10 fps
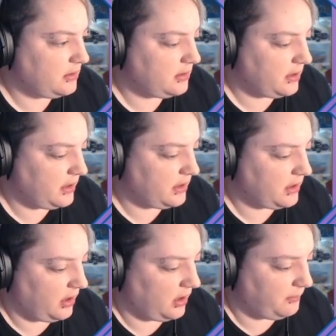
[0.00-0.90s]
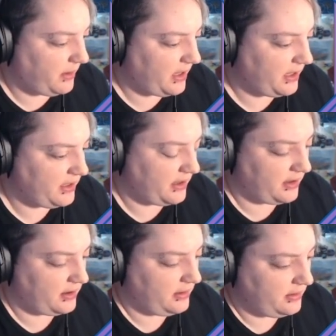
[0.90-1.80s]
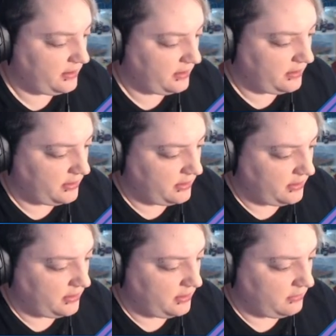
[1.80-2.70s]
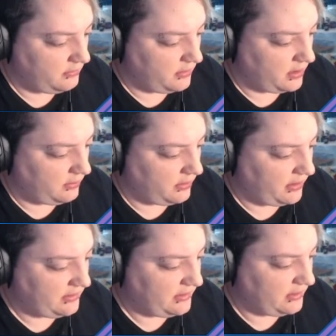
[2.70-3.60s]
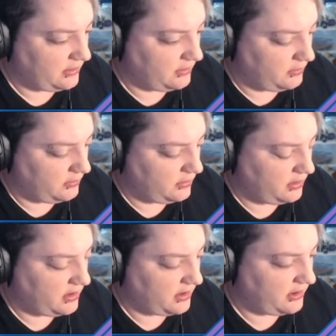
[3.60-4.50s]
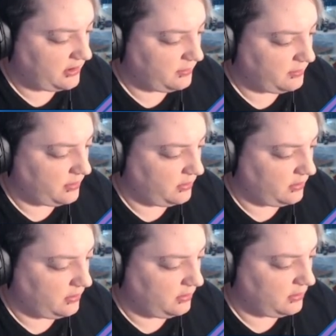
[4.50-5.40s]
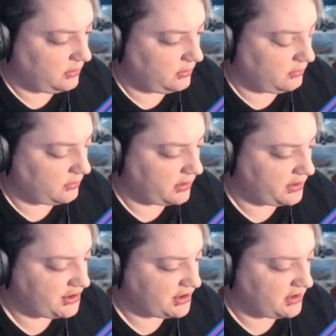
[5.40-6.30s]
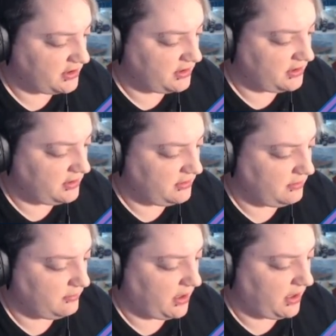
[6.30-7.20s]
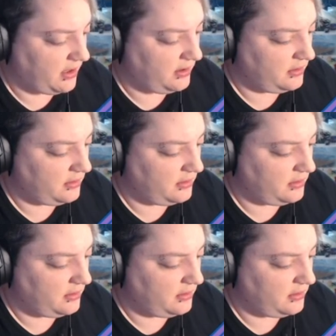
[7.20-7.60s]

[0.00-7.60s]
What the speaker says: And then on the bot here, we're going to git pull origin main.